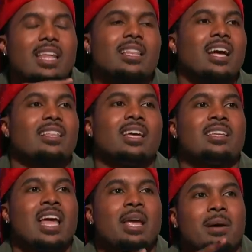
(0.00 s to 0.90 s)
I didn't like that
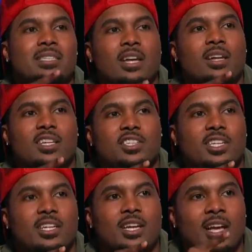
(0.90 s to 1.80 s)
name. I saw that.
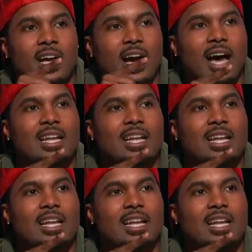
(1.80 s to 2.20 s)
Yeah. I